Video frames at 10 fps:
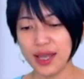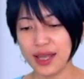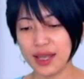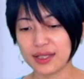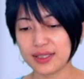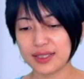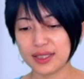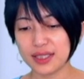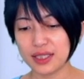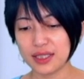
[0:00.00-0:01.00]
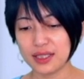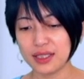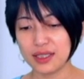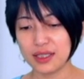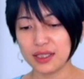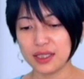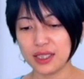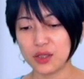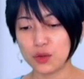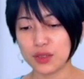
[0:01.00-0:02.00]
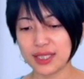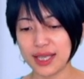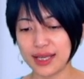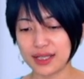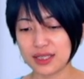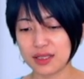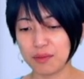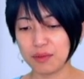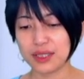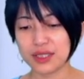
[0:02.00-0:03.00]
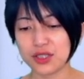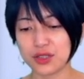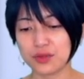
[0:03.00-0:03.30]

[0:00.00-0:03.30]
x equals x plus 2.